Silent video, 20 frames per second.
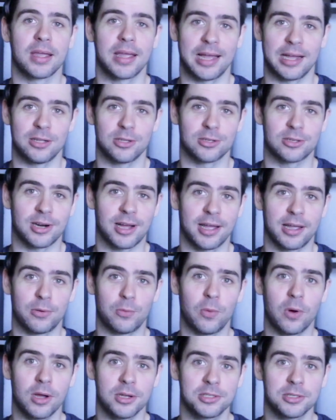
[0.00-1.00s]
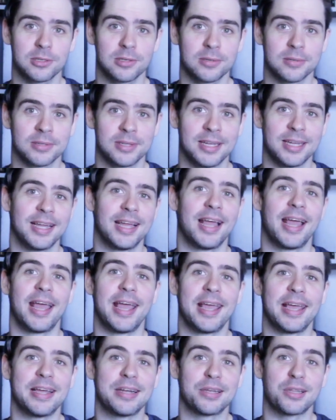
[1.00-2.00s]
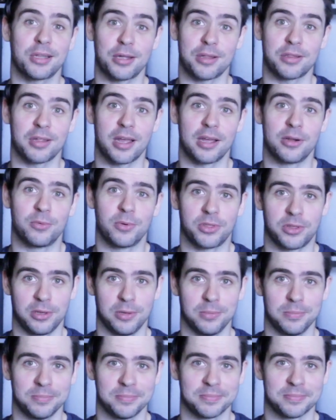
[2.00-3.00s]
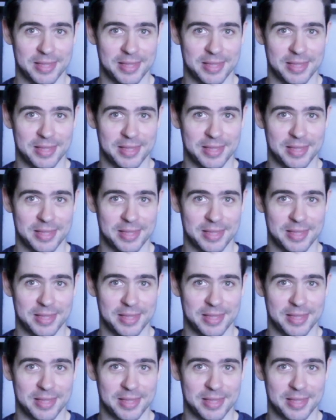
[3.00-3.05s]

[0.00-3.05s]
Hell or High Water, and Southside with You.